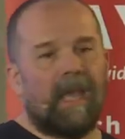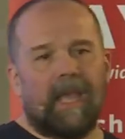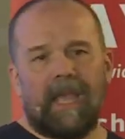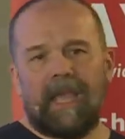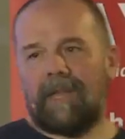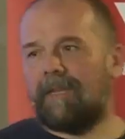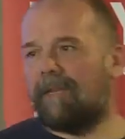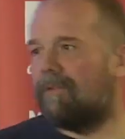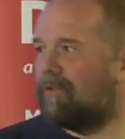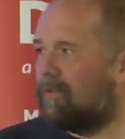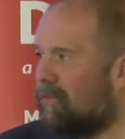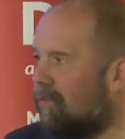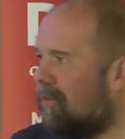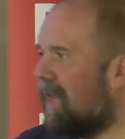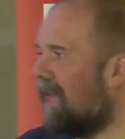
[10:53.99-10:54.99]
And to
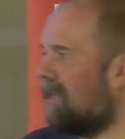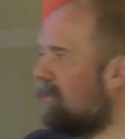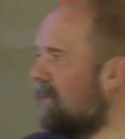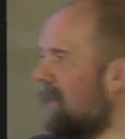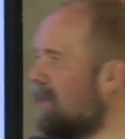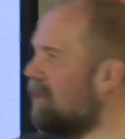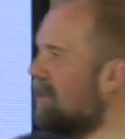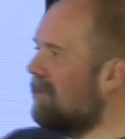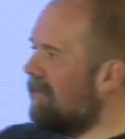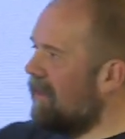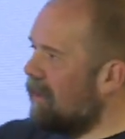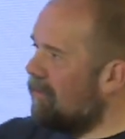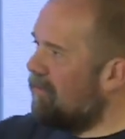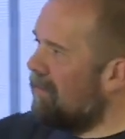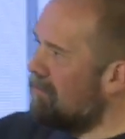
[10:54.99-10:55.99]
do that, we had to
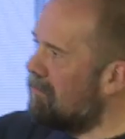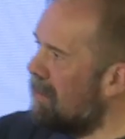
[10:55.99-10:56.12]
develop a